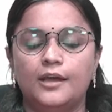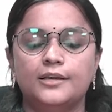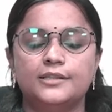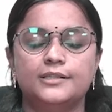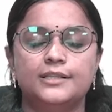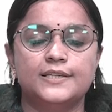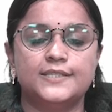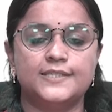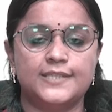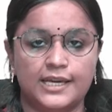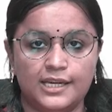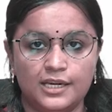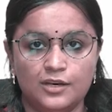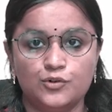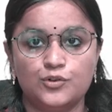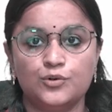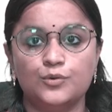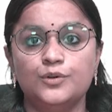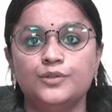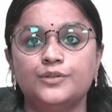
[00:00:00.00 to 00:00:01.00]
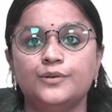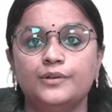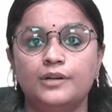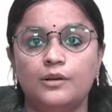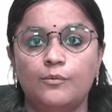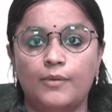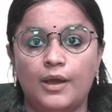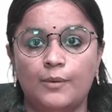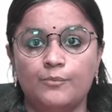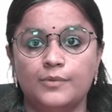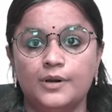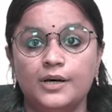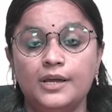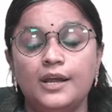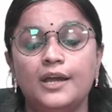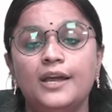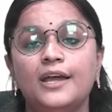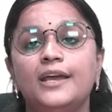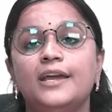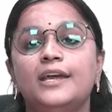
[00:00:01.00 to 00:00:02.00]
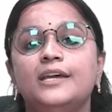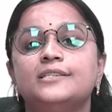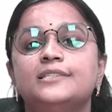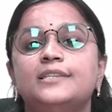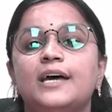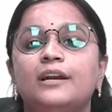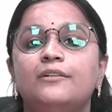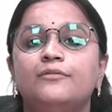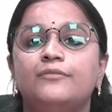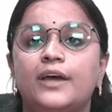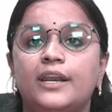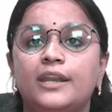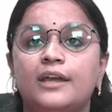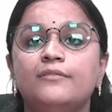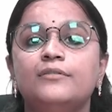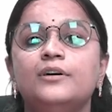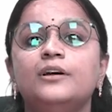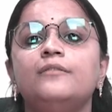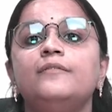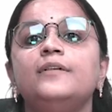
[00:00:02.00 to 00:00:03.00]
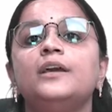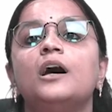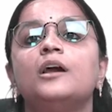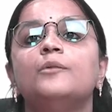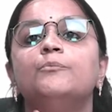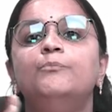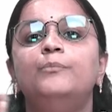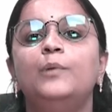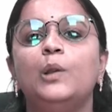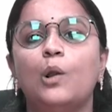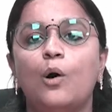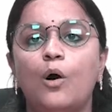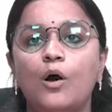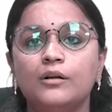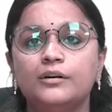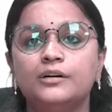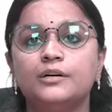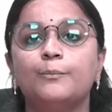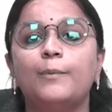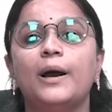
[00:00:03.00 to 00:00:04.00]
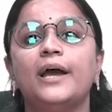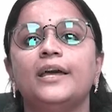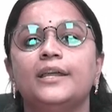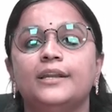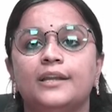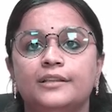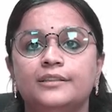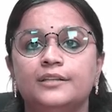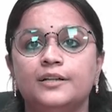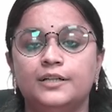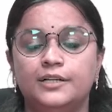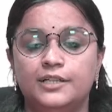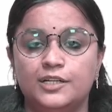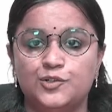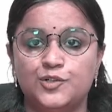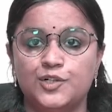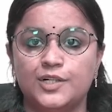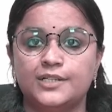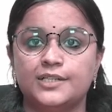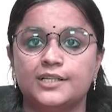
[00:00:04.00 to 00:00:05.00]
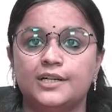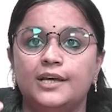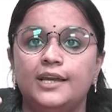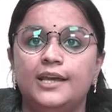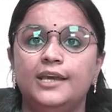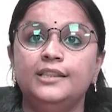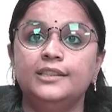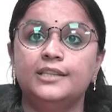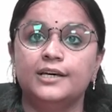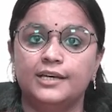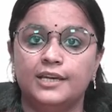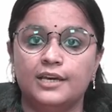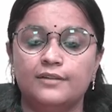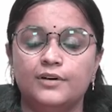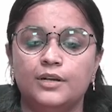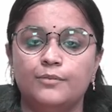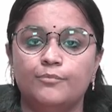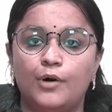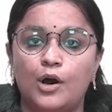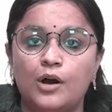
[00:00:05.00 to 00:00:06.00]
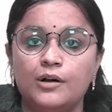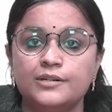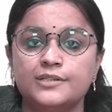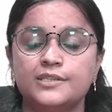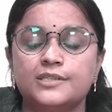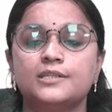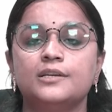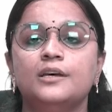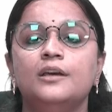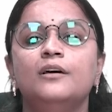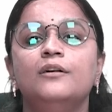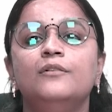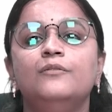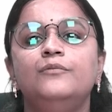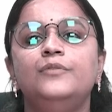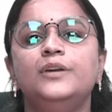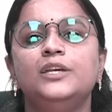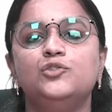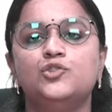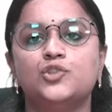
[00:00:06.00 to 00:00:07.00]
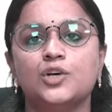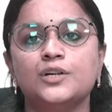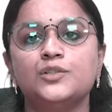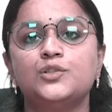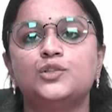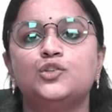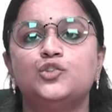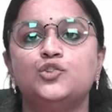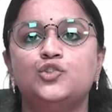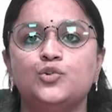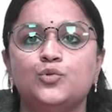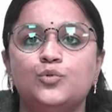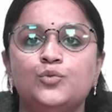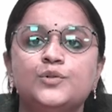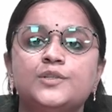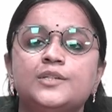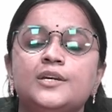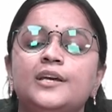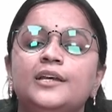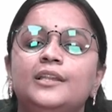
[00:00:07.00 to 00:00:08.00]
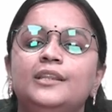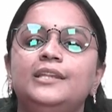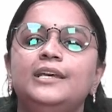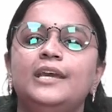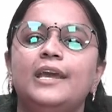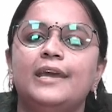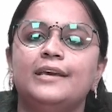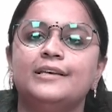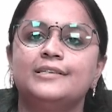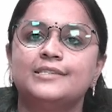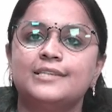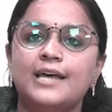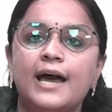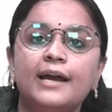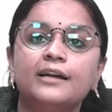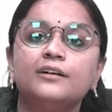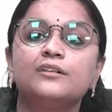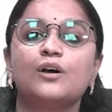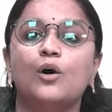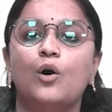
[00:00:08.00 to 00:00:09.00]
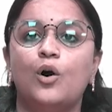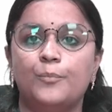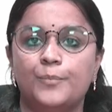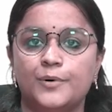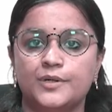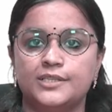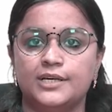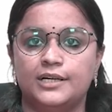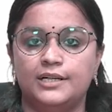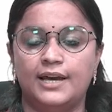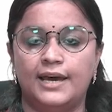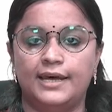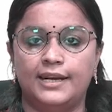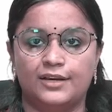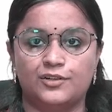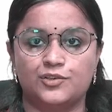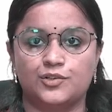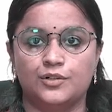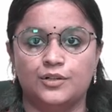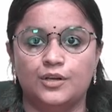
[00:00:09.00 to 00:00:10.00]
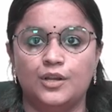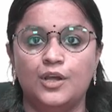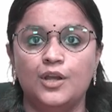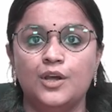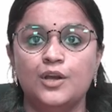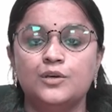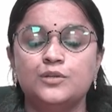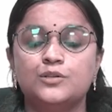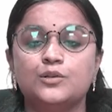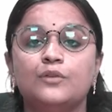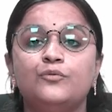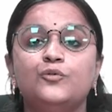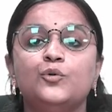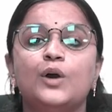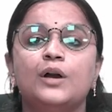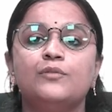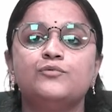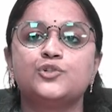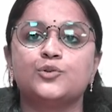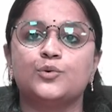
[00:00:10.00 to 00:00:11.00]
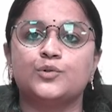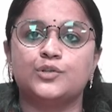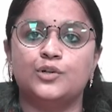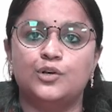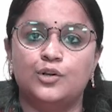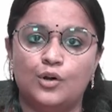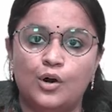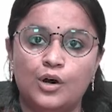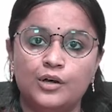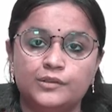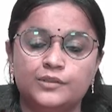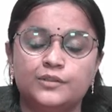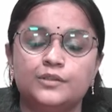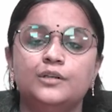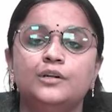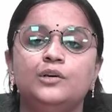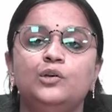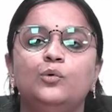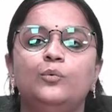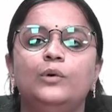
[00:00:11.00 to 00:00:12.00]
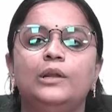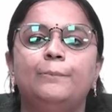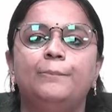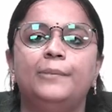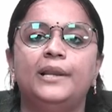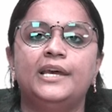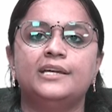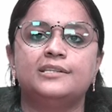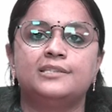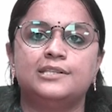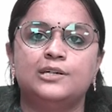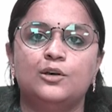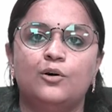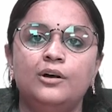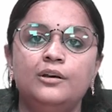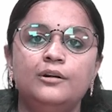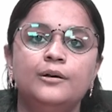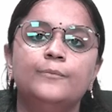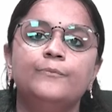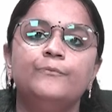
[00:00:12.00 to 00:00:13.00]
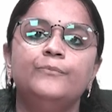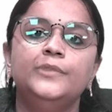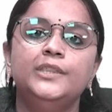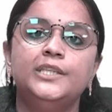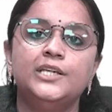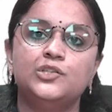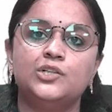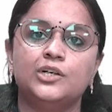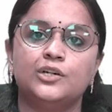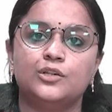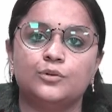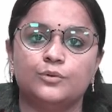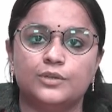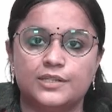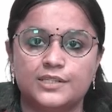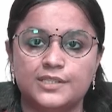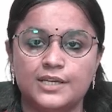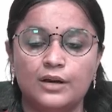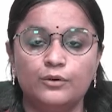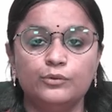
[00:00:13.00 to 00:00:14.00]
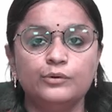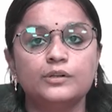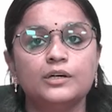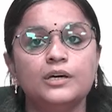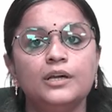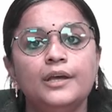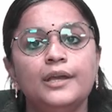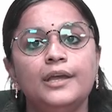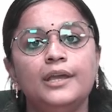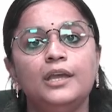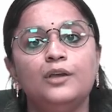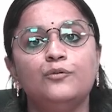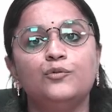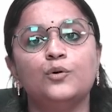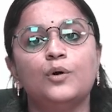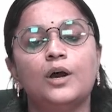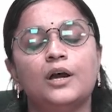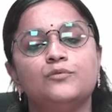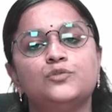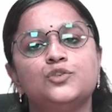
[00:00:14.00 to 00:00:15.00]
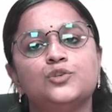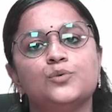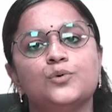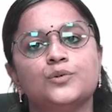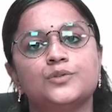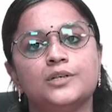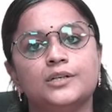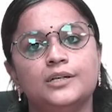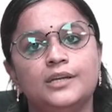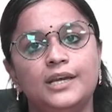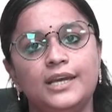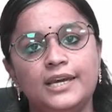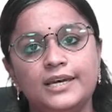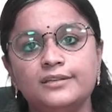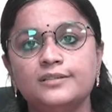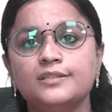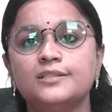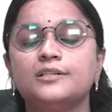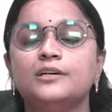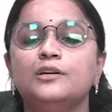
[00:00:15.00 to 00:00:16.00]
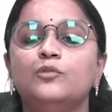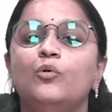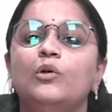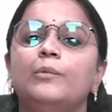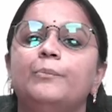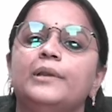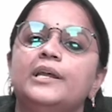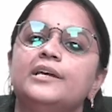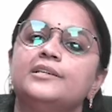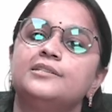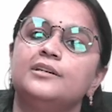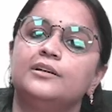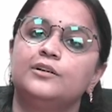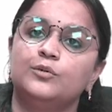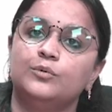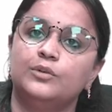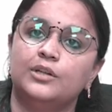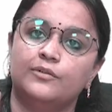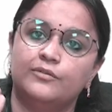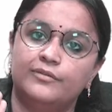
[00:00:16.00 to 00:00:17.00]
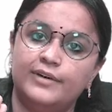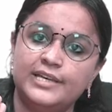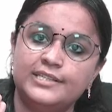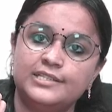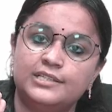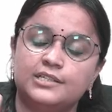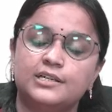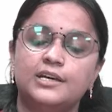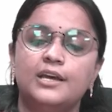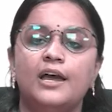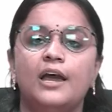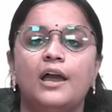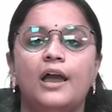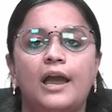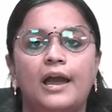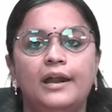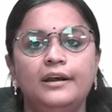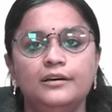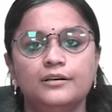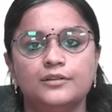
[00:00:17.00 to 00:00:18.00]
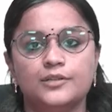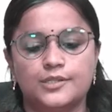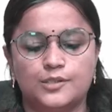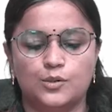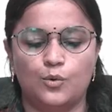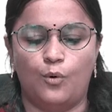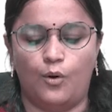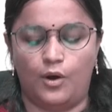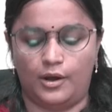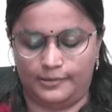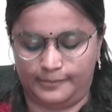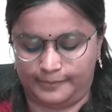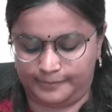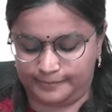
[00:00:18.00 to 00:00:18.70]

The second rule to remember is that whenever we are blocked by another digit in the given box, we just choose the exact opposite direction. So, if you have chosen north, you will place your digit to the south. If you have chosen east, you will place it to the west, and so on.